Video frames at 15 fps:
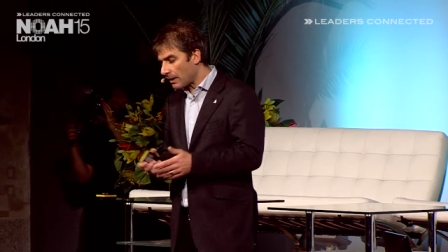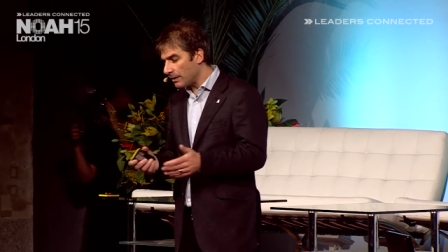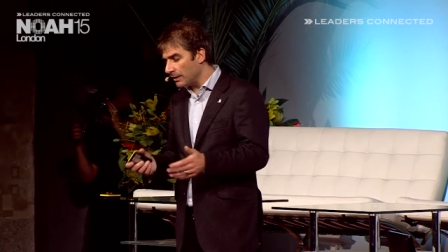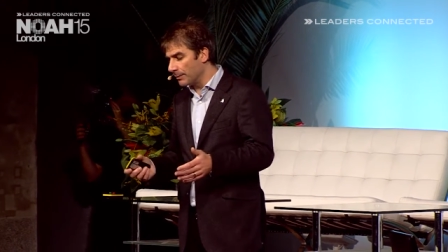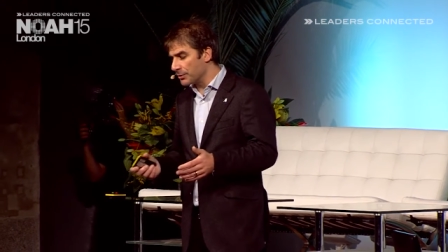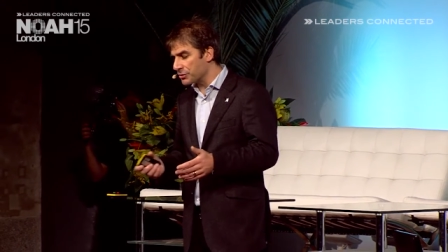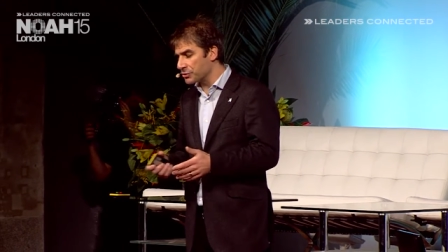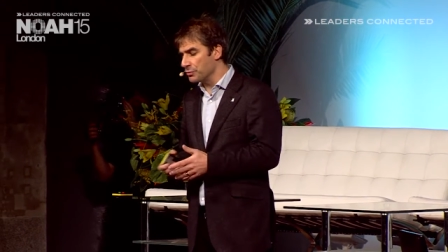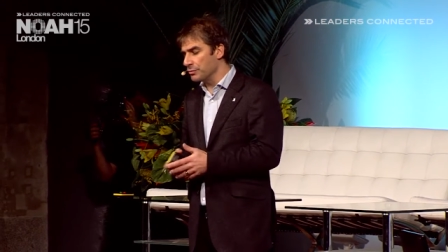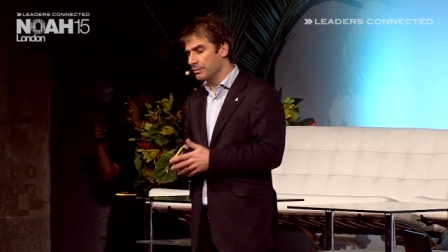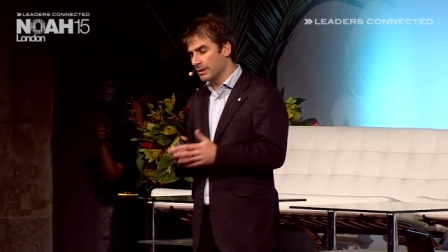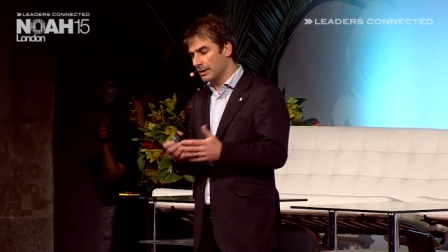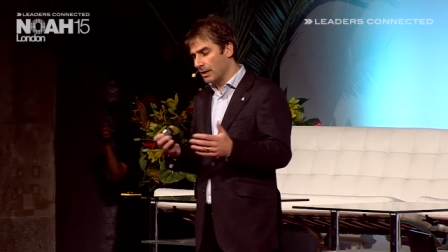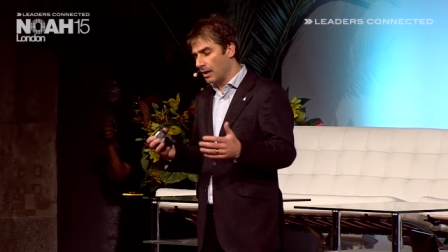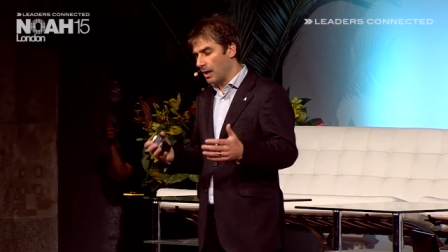Number two,
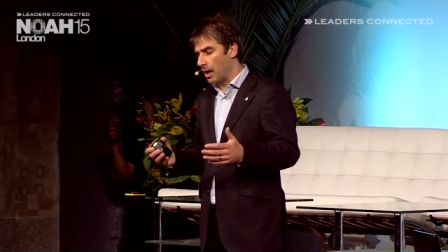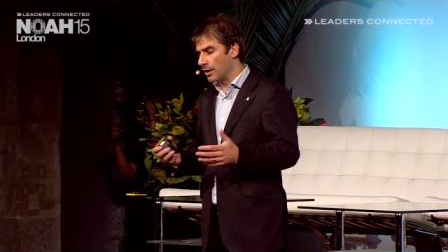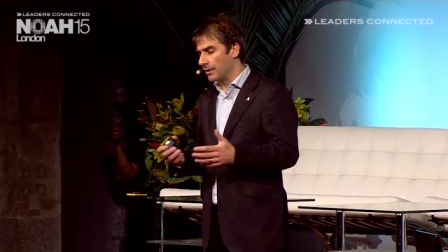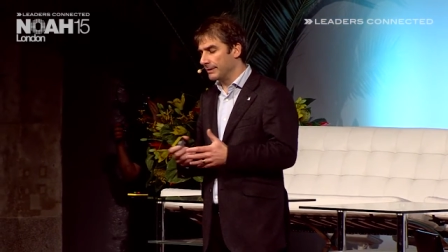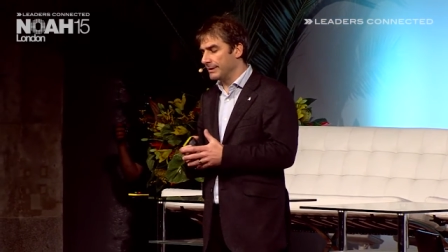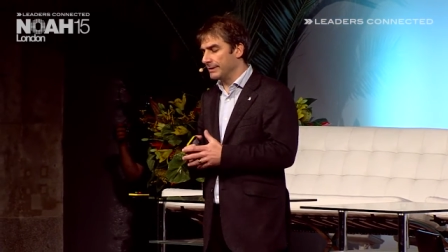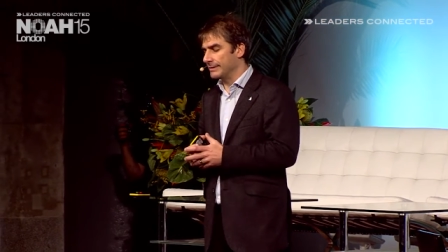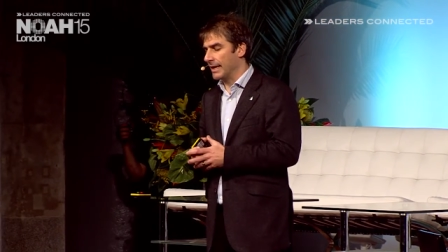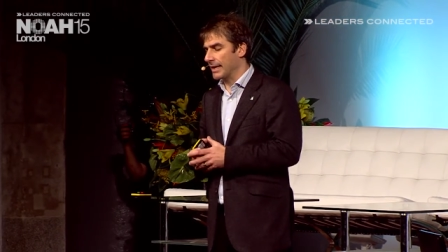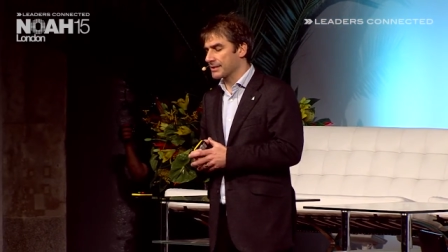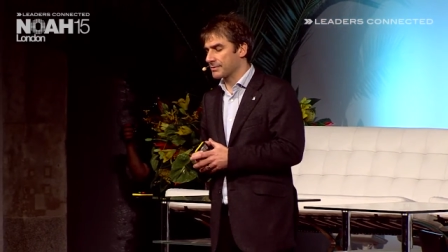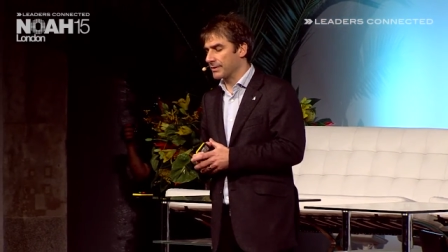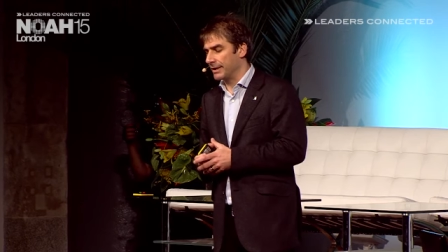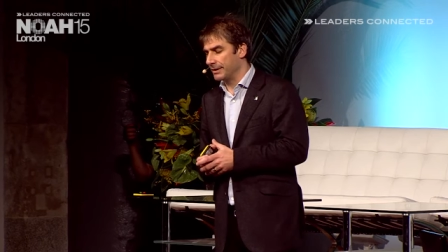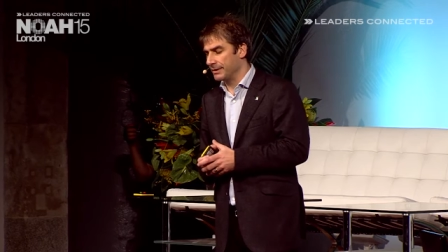R&D tax
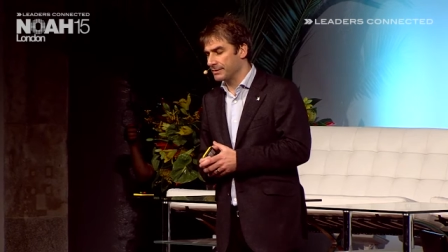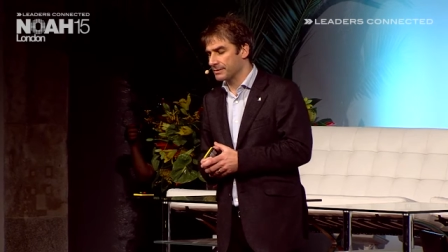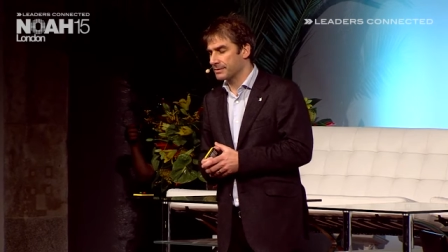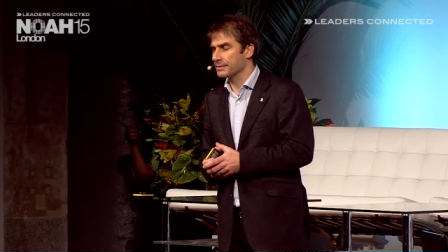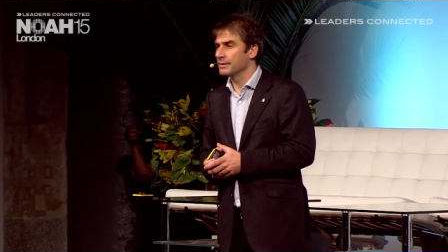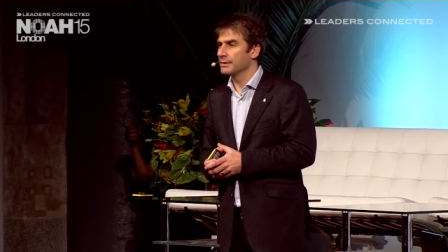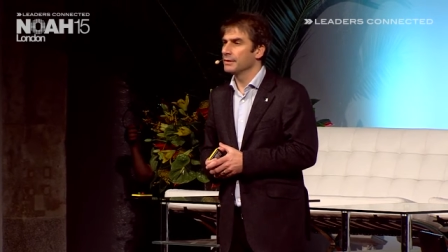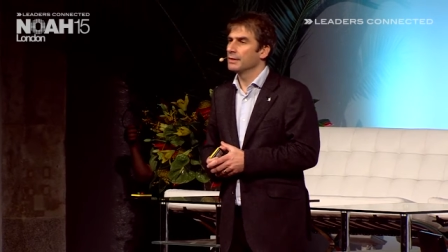credits